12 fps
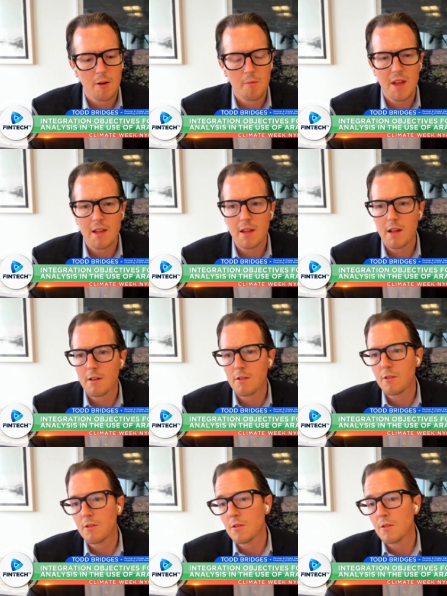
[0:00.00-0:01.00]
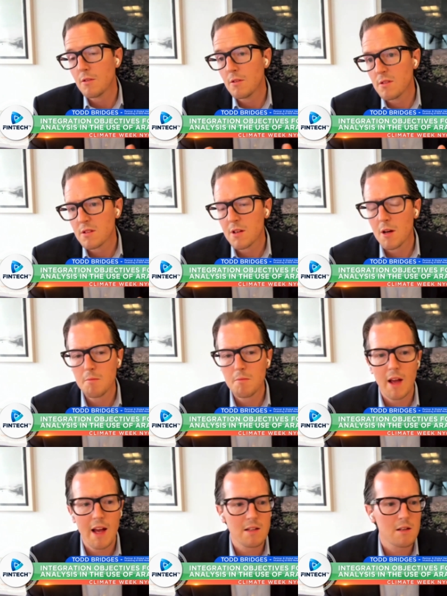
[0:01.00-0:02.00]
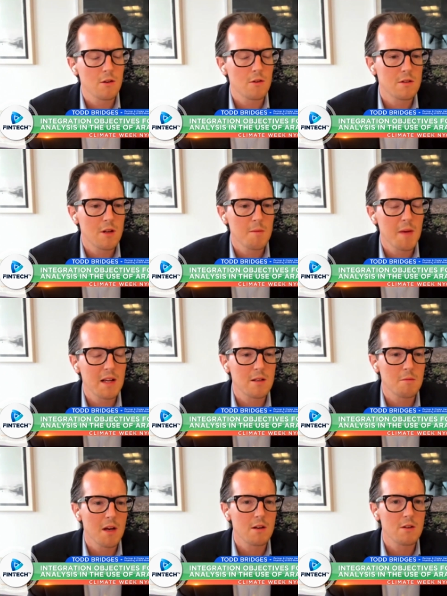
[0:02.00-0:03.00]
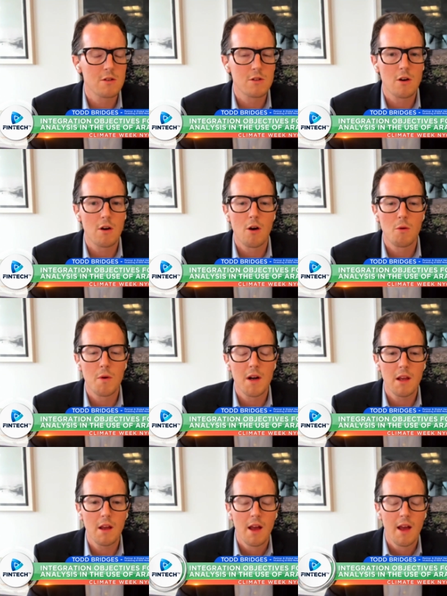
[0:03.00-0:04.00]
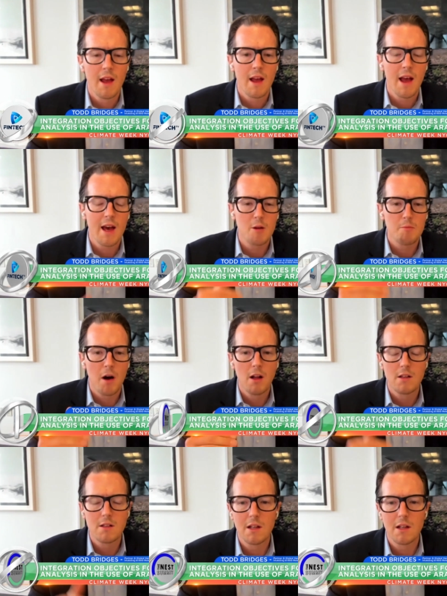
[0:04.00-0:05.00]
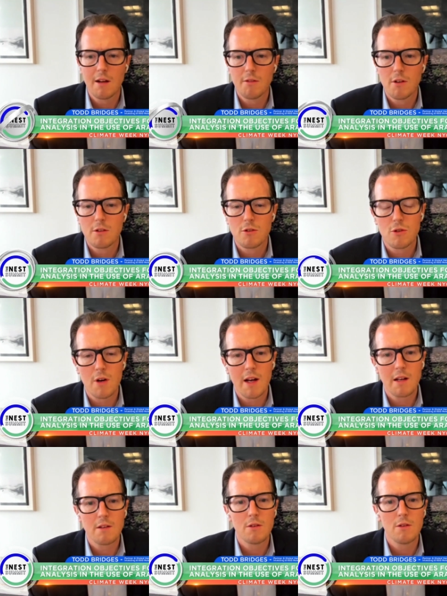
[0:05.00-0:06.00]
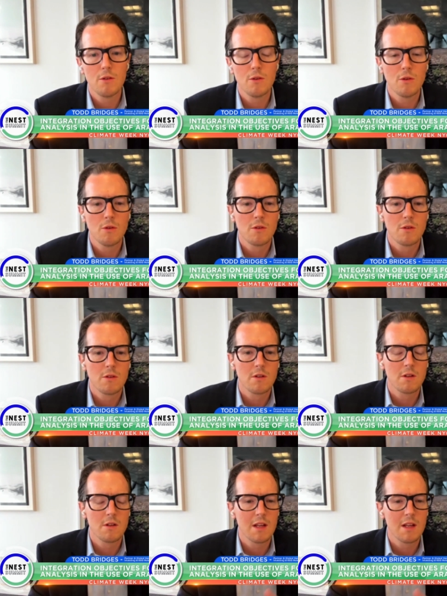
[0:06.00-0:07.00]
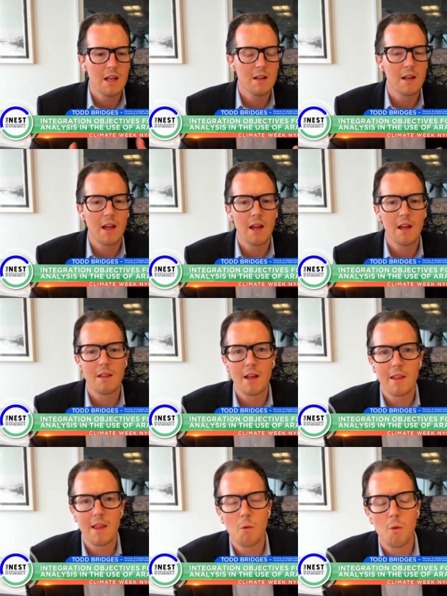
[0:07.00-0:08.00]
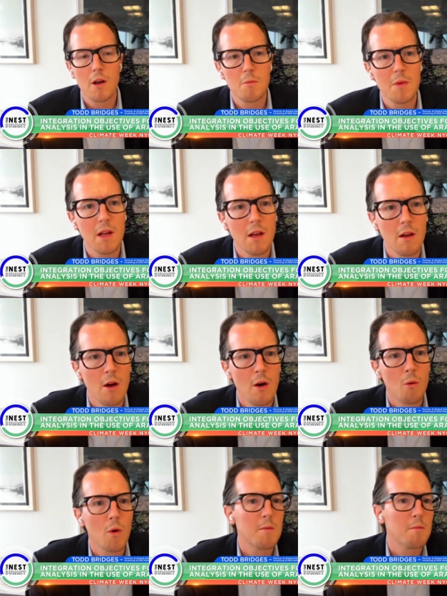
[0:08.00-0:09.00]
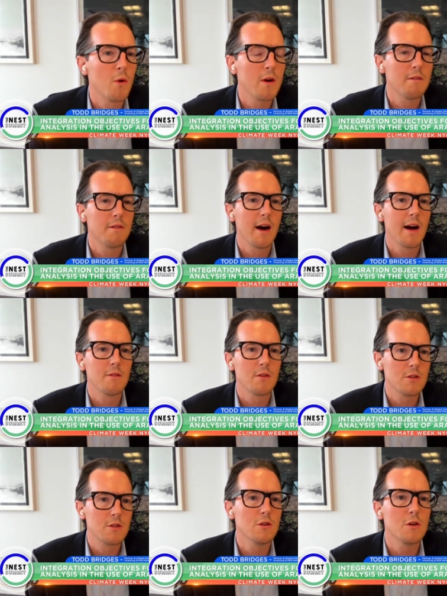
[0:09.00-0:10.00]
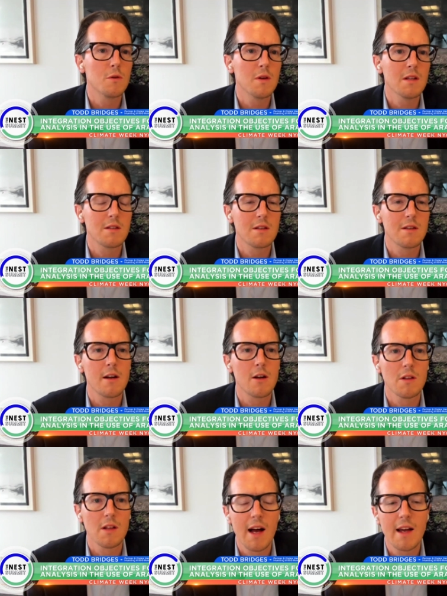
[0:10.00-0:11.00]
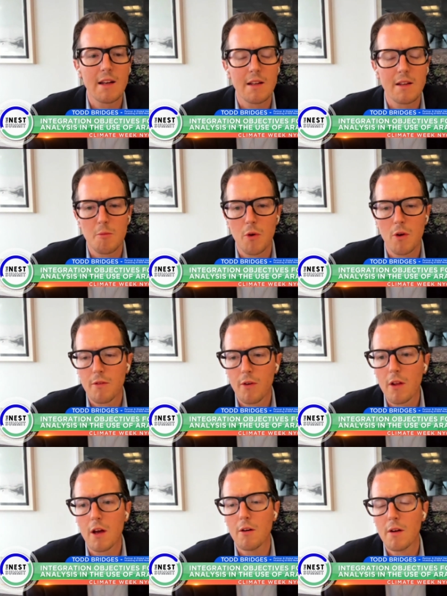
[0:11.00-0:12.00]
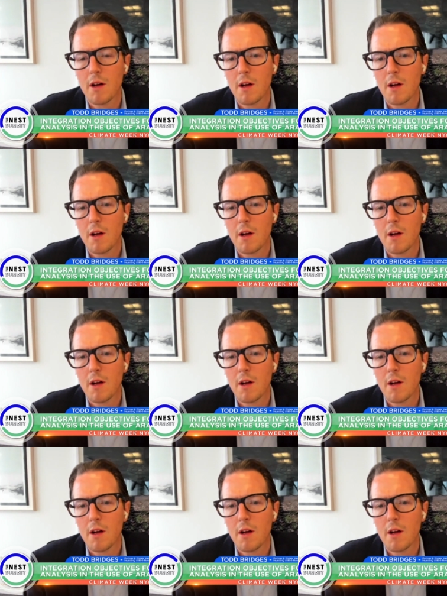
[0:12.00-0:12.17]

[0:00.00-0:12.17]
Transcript: And then some asset owners, some asset managers are already at a policy level trying to indicate that they want to be 1.5 or 2 degree scenario aligned at the portfolio,